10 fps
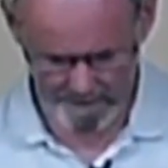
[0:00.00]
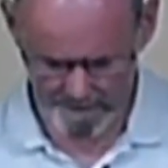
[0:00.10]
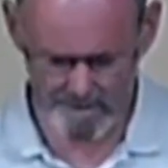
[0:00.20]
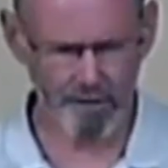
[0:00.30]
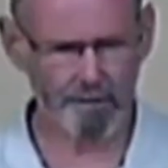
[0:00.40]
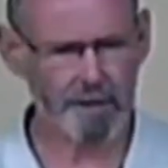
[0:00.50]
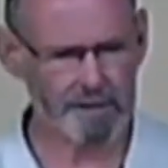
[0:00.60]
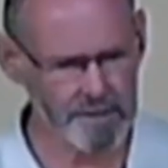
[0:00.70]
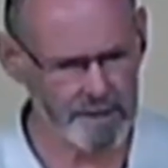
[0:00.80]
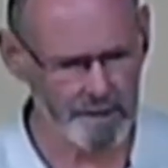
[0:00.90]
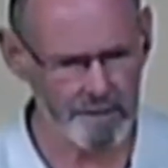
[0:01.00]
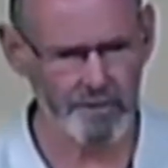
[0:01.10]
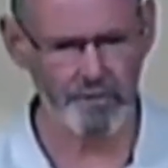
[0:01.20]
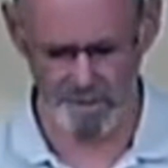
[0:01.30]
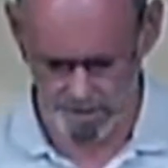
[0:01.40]
And it's not necessarily
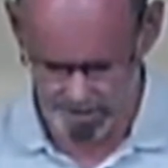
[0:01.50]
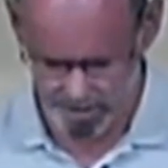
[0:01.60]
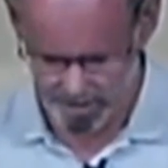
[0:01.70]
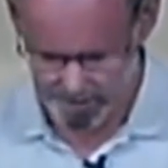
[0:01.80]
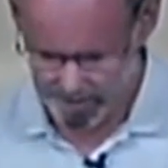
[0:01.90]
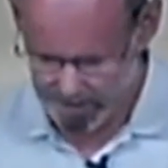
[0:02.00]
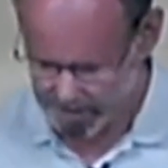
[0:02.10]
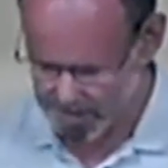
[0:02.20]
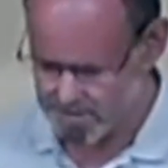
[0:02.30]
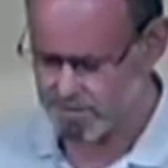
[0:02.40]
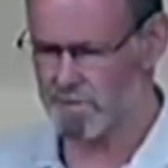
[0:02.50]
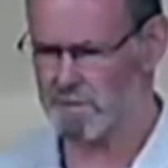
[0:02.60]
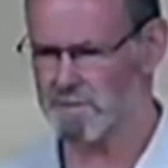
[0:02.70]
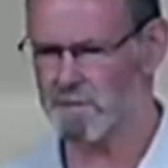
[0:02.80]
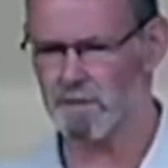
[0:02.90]
thinking less of
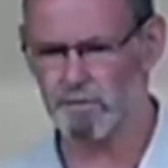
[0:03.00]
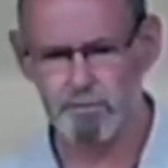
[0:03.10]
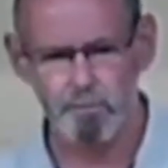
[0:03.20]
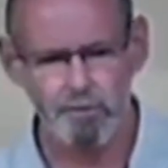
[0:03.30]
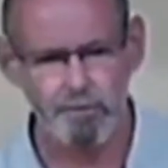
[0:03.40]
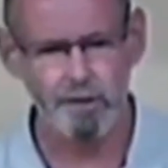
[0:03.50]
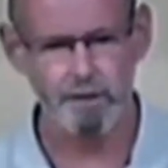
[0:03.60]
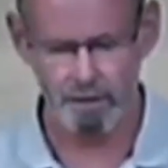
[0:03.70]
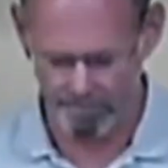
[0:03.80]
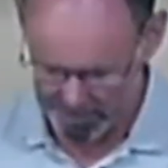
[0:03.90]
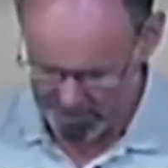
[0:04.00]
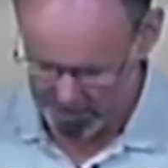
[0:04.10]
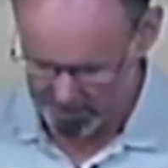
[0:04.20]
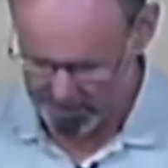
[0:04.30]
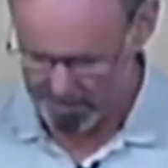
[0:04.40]
ourselves, but thinking of
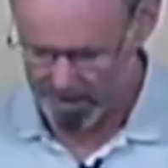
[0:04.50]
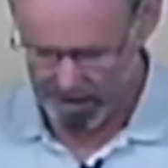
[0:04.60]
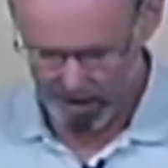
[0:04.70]
ourselves